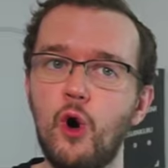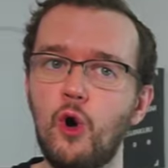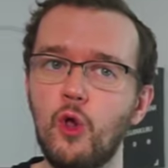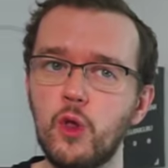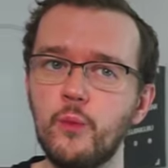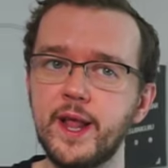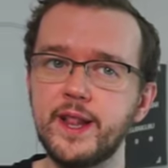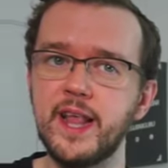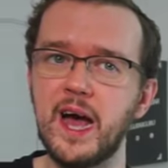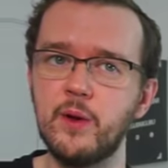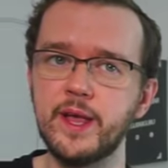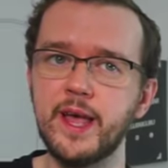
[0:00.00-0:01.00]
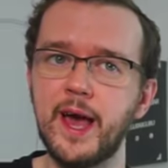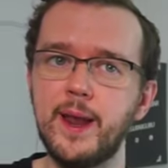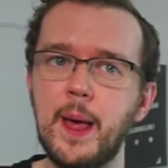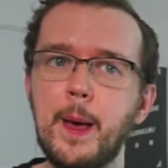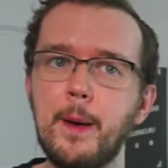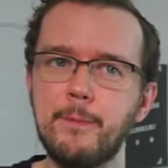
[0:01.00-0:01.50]
all the way down
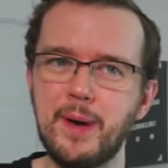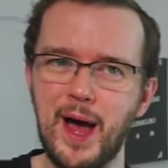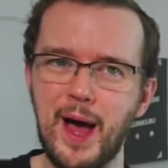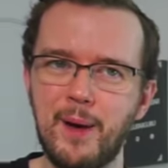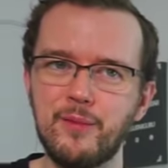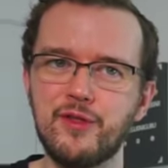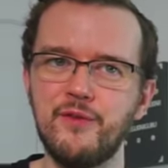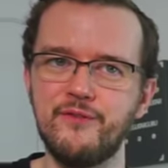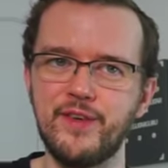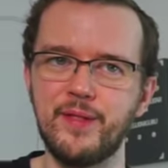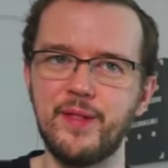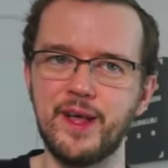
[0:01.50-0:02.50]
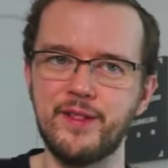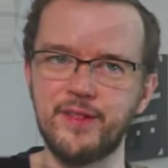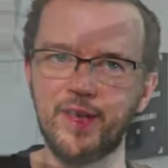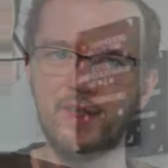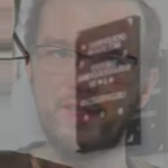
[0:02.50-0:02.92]
again, perhaps something like this.